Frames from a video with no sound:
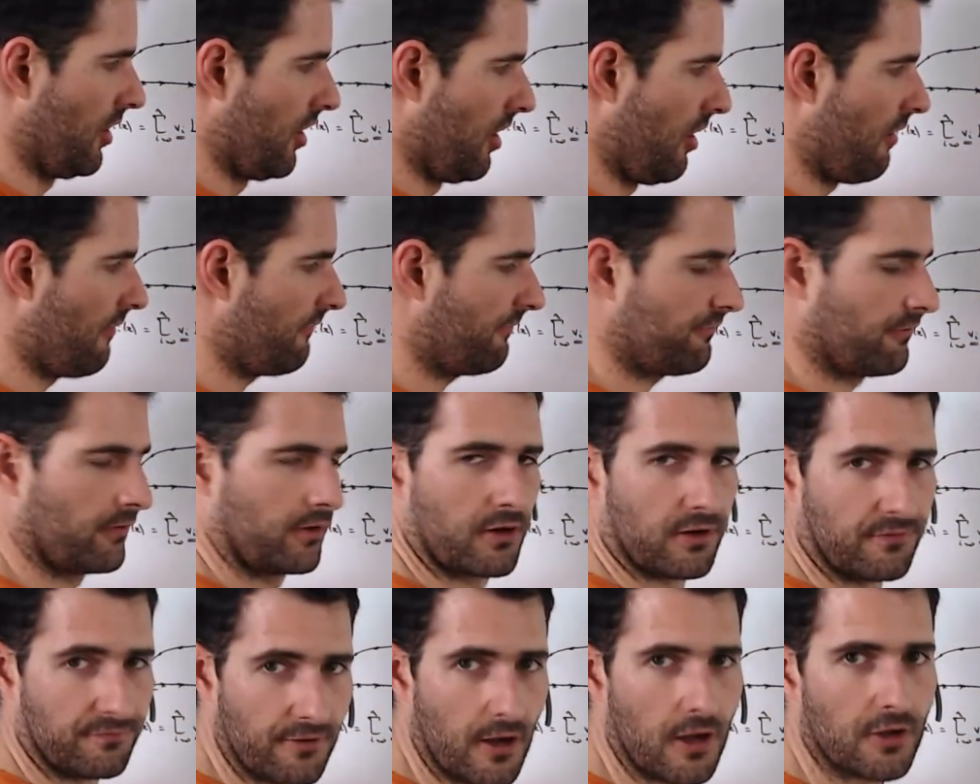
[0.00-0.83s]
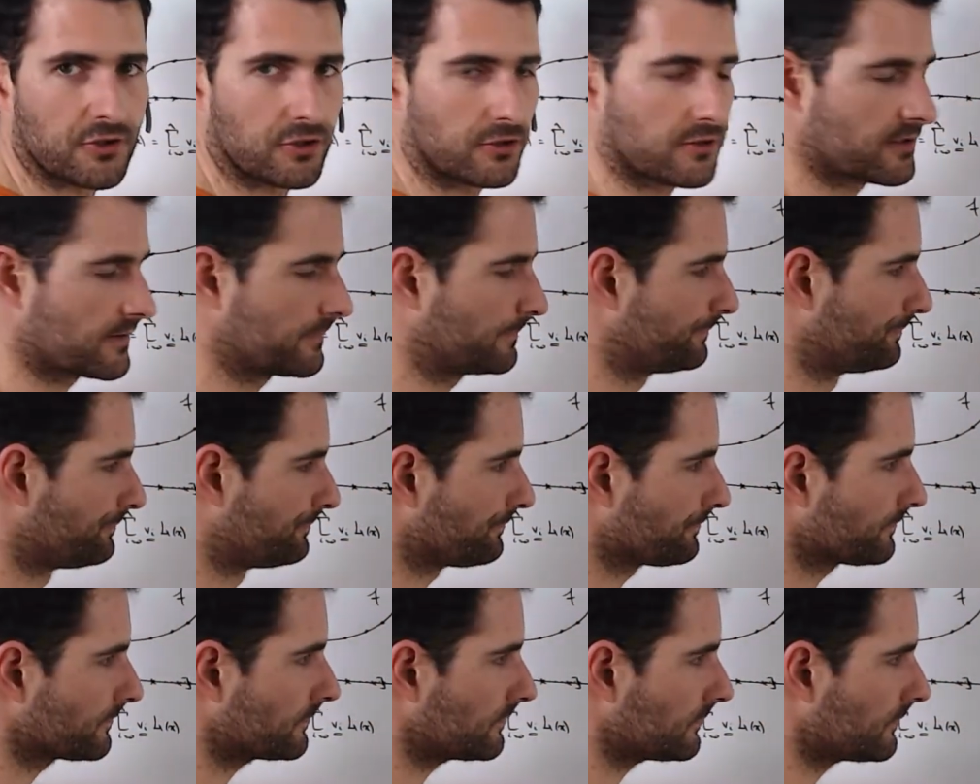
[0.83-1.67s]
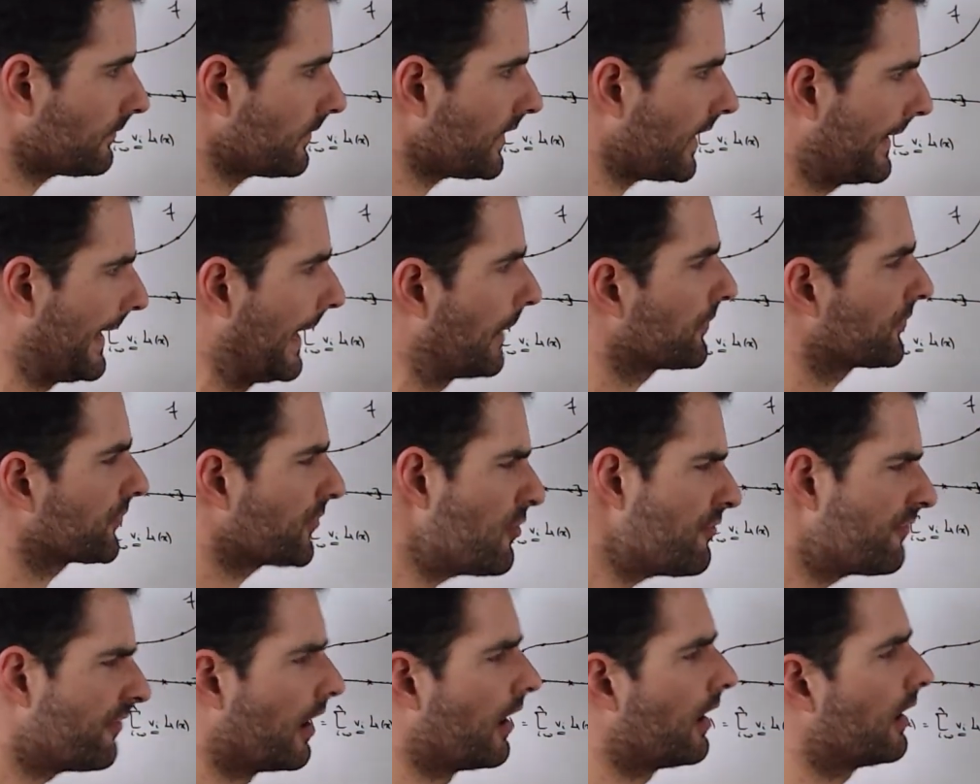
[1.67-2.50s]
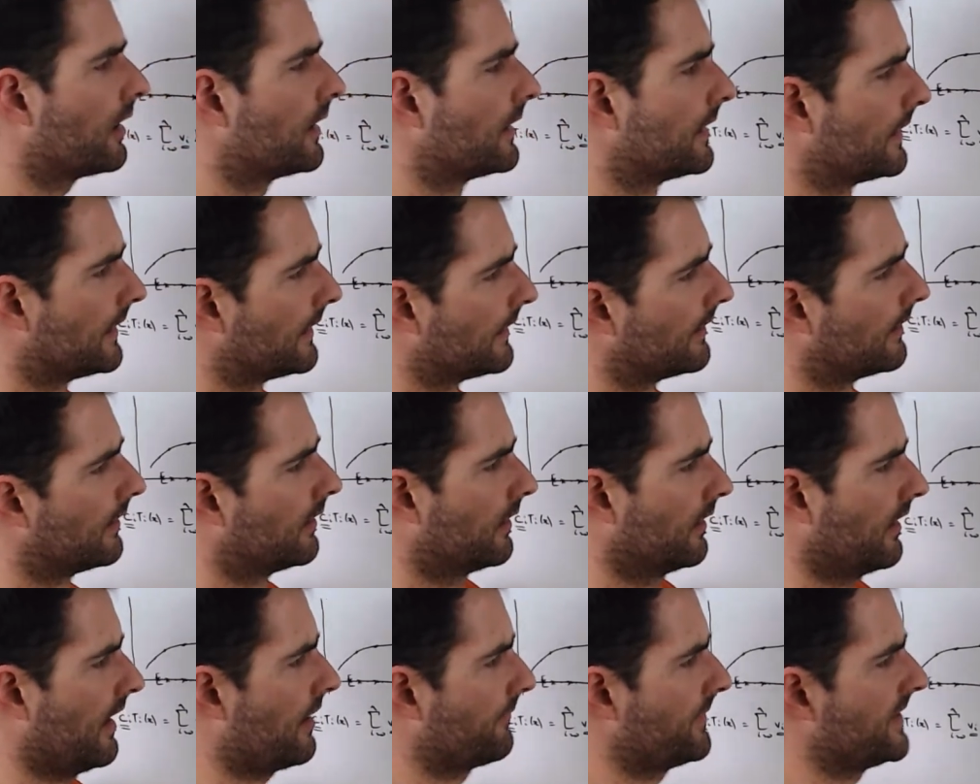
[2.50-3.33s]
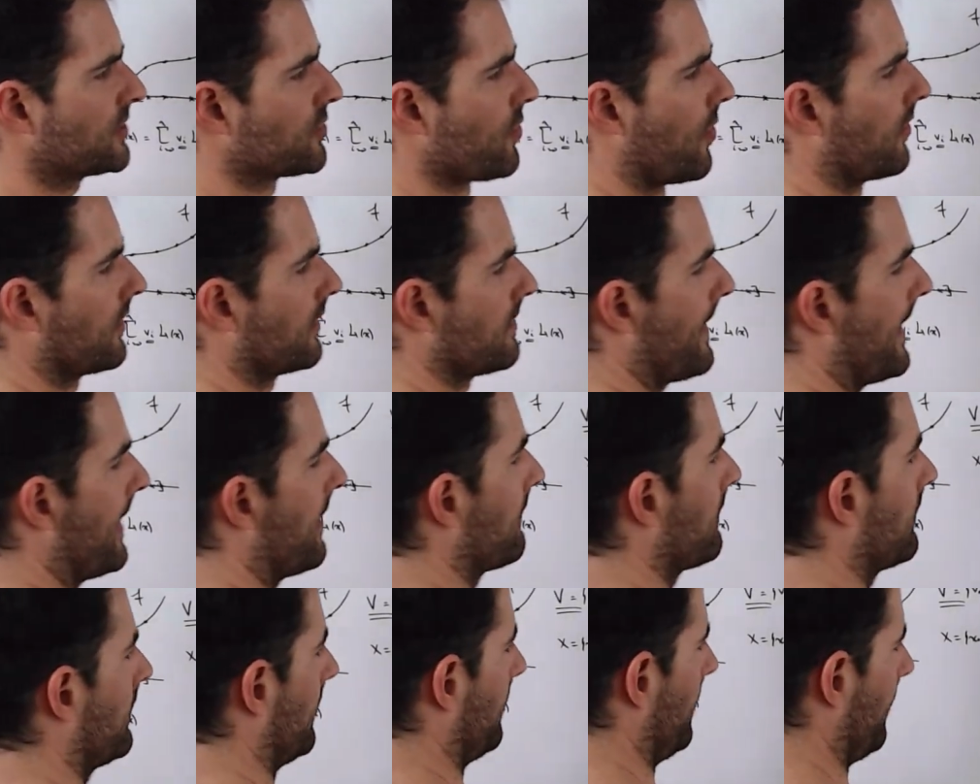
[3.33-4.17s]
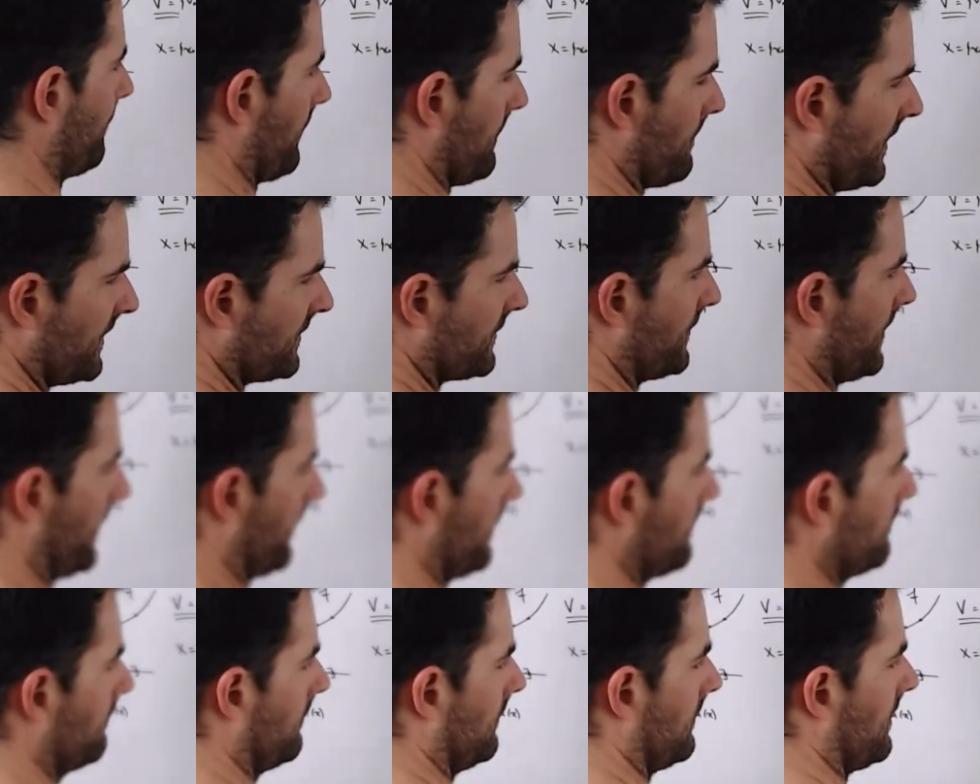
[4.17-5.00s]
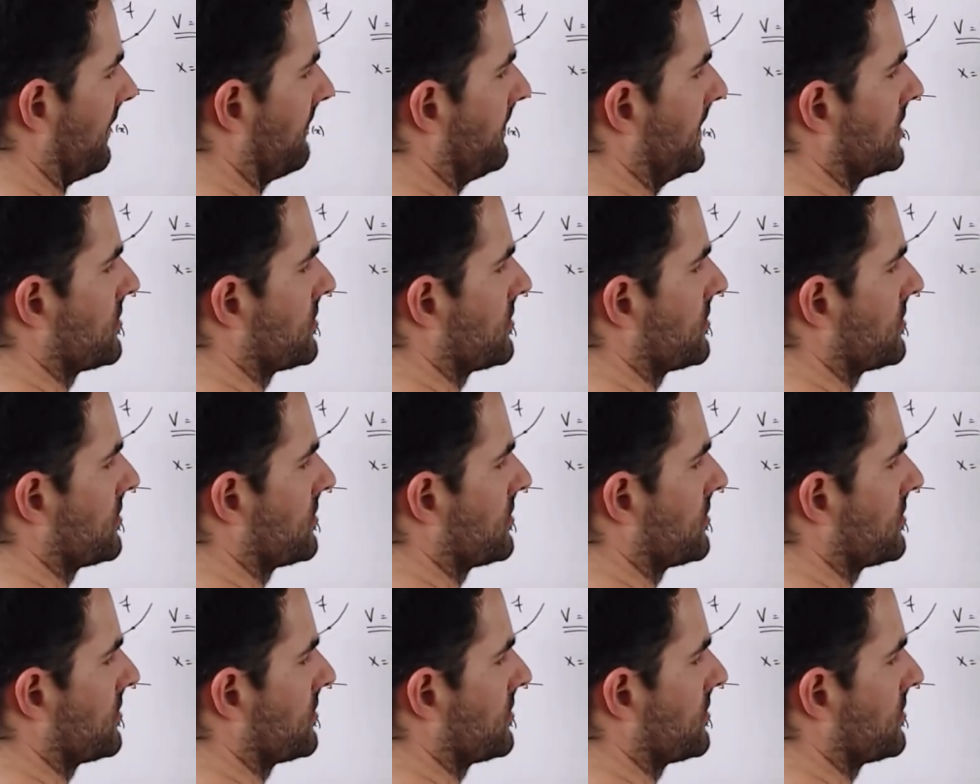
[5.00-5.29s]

of convergence. Now, so far, I've been talking about, from this theorem, I've been